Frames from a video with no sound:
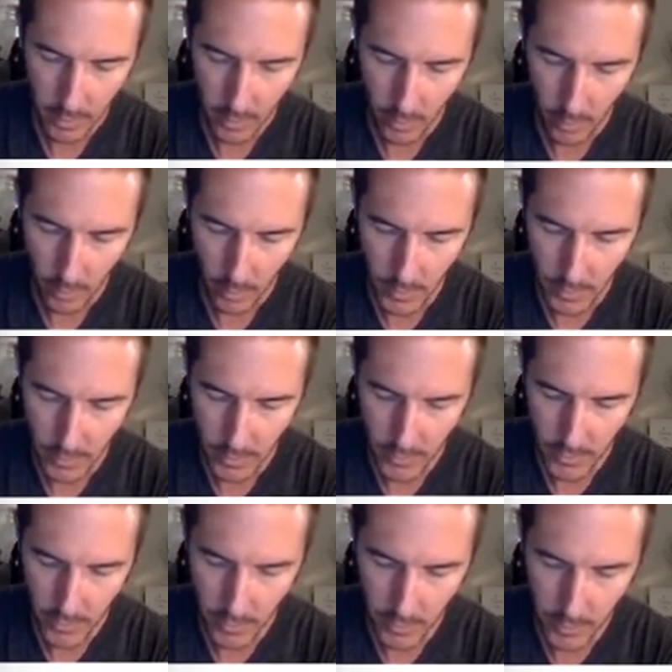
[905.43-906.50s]
only
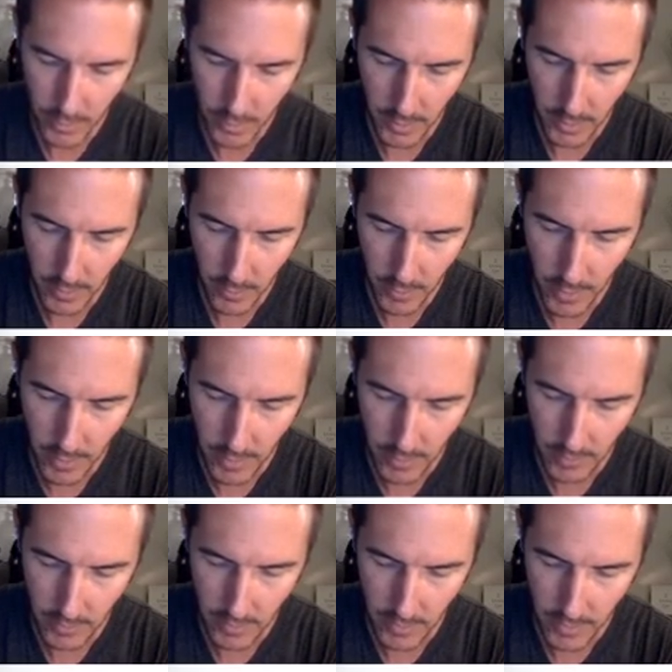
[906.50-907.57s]
distributing on the right-hand
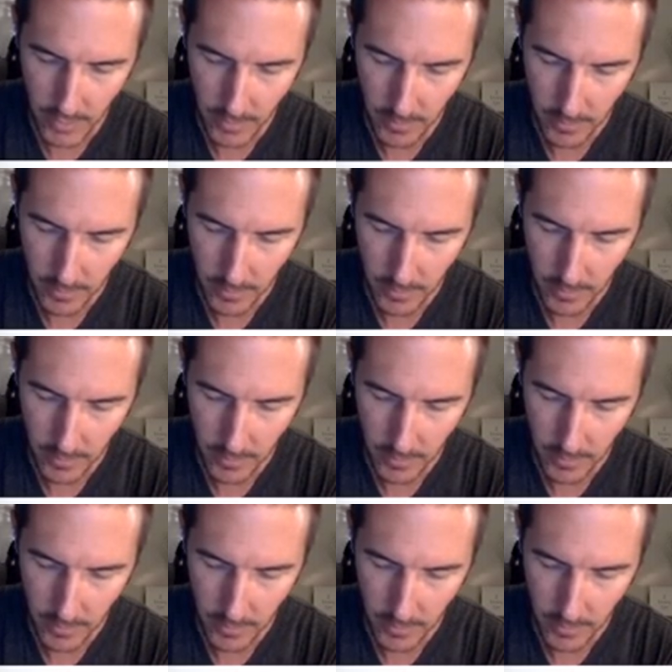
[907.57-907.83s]
side.